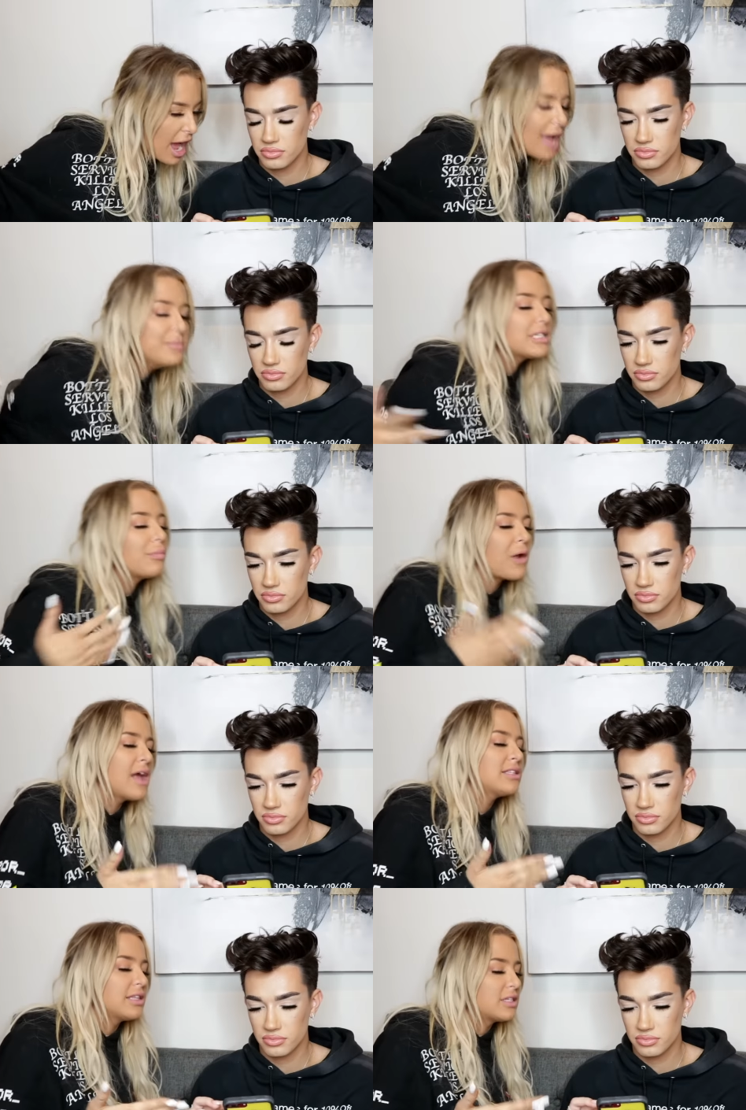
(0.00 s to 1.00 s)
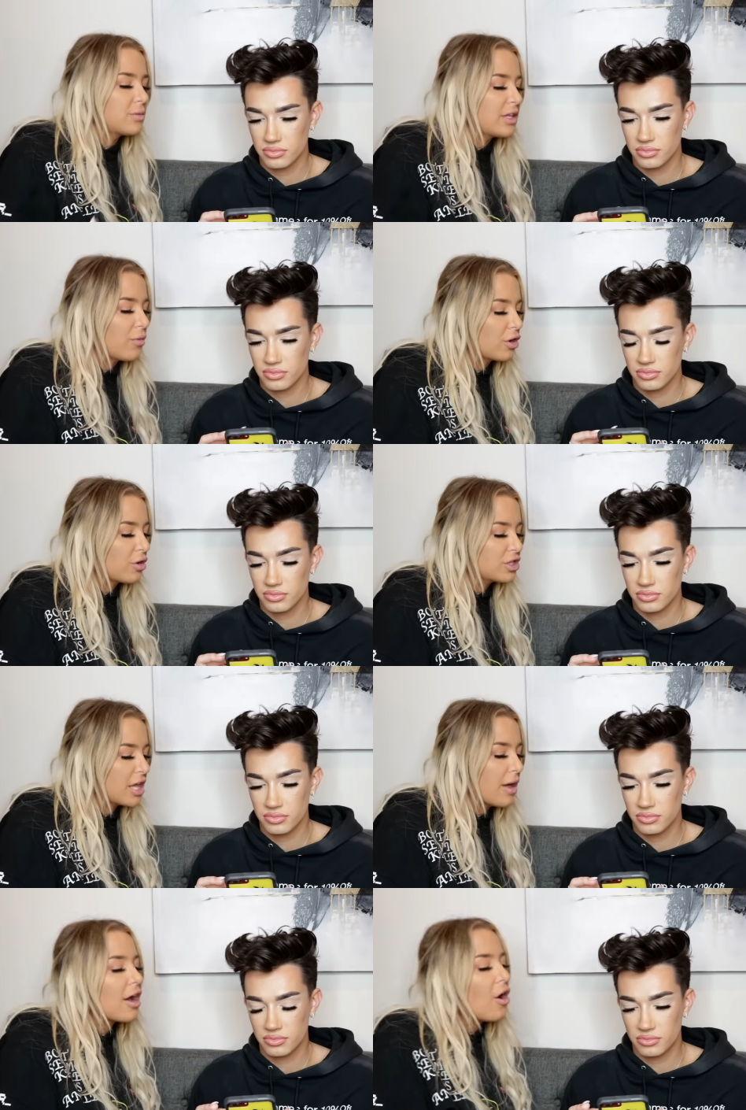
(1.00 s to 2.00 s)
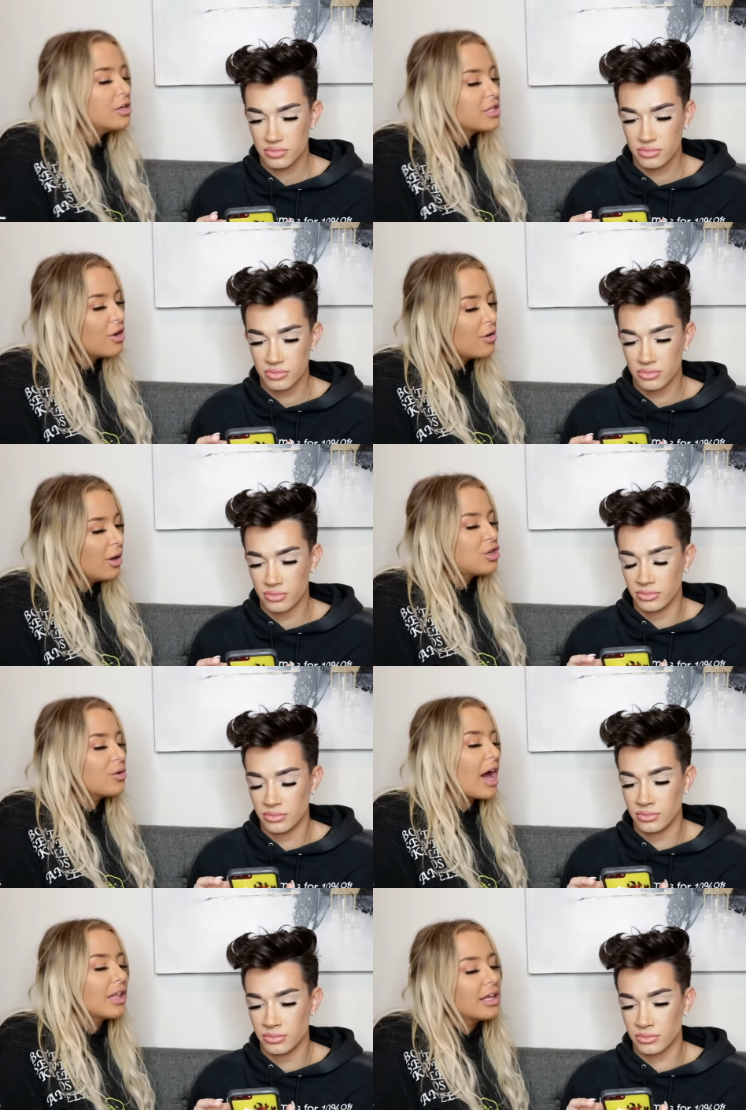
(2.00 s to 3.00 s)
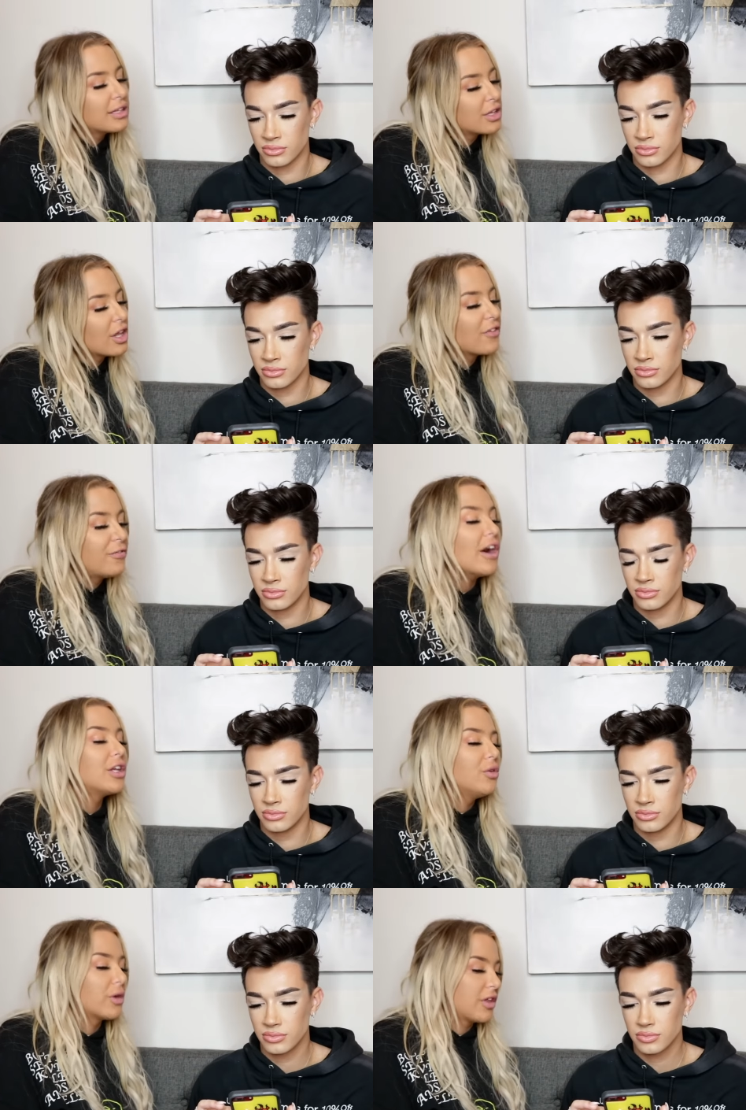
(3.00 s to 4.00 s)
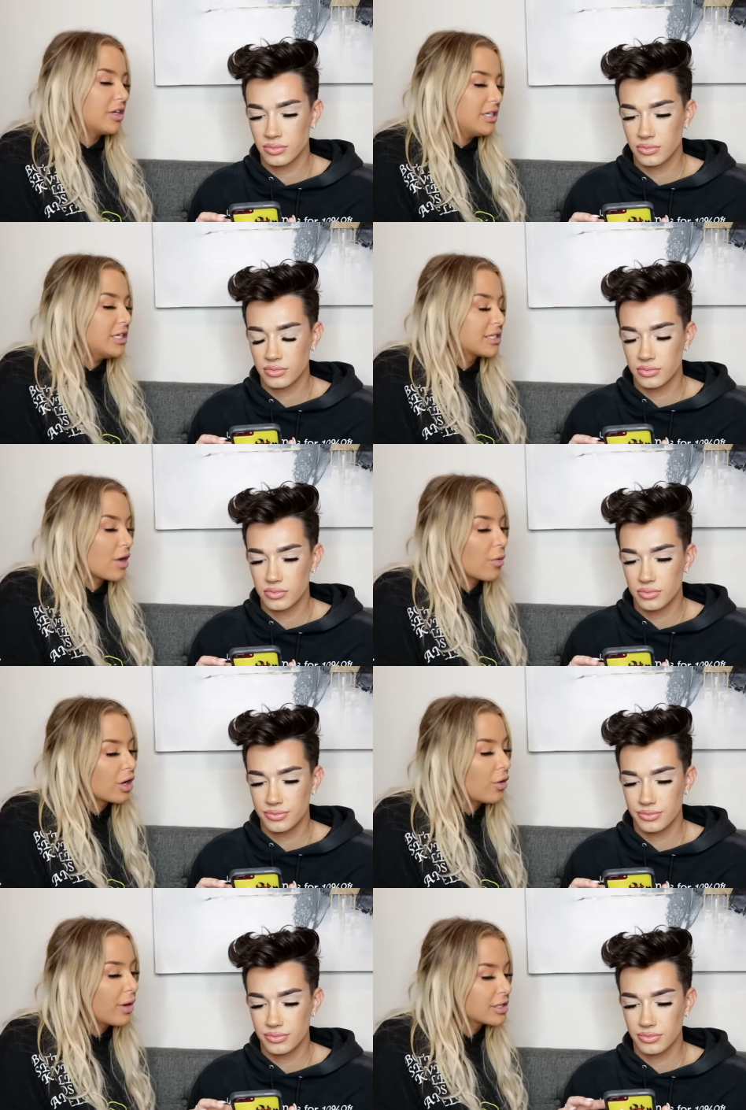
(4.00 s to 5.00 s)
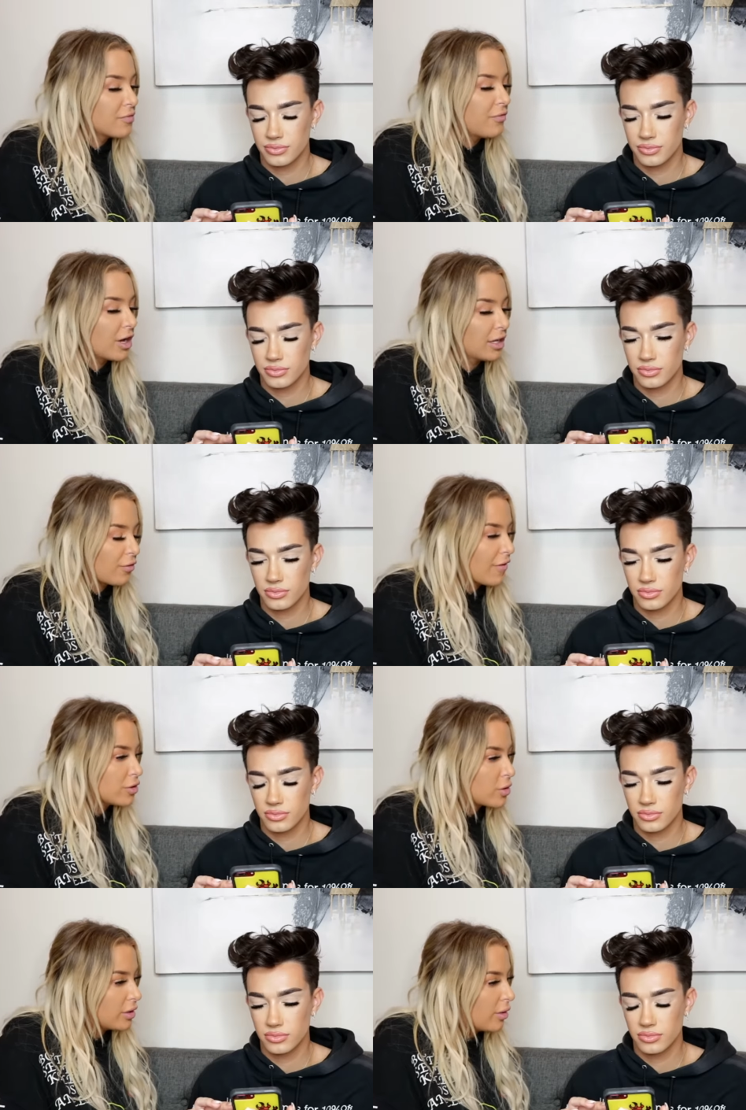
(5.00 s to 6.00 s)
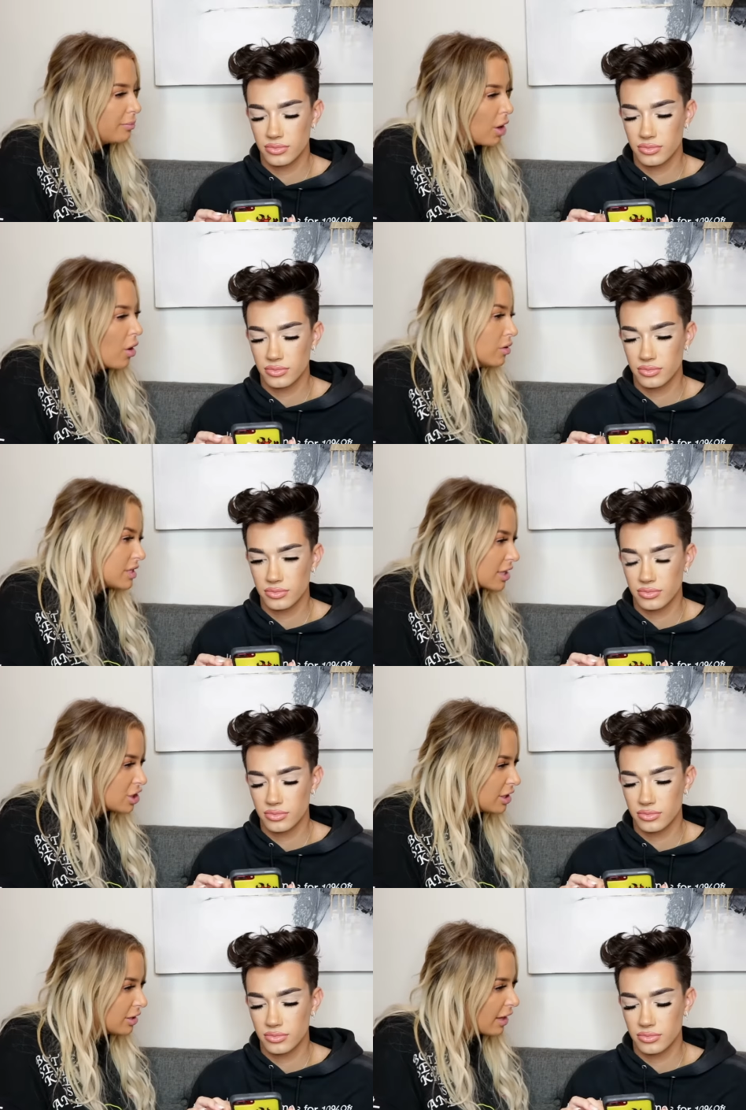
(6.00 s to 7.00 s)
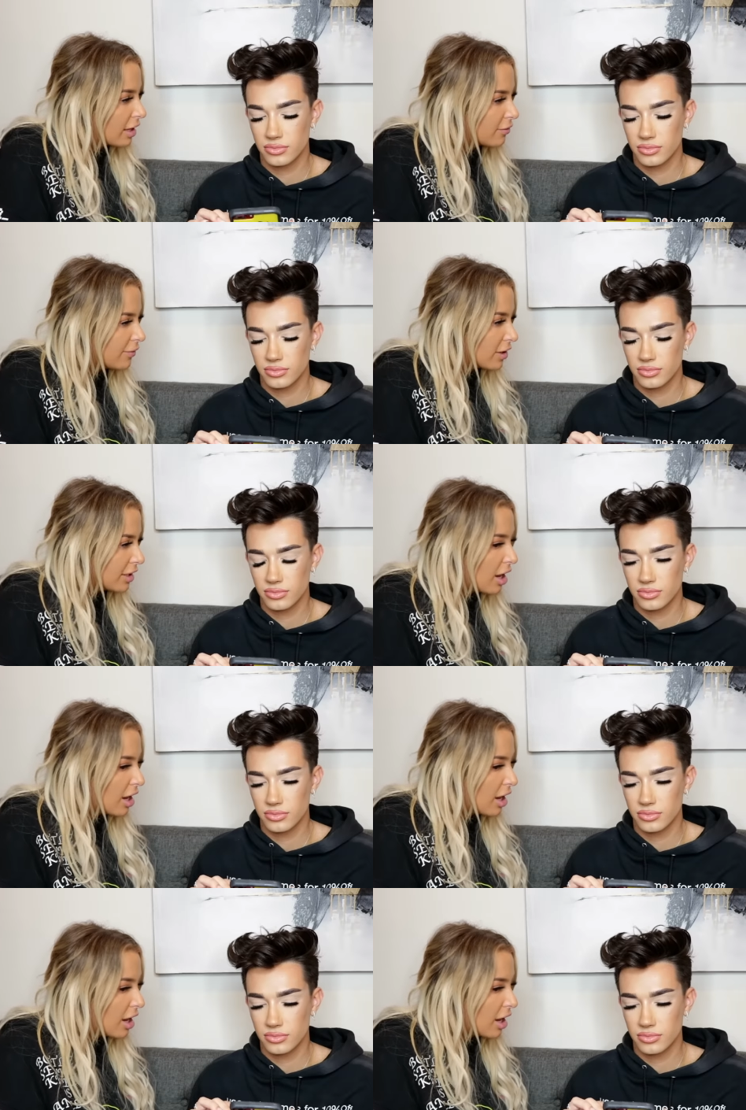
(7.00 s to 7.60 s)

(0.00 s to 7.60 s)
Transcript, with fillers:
Speaker 1: I'm surprised that this is what they wore to Coachella. also do kind of like that they're like fuck you we're the Hadids like we're gonna wear some fucking Forever 21 boho section and like fuck it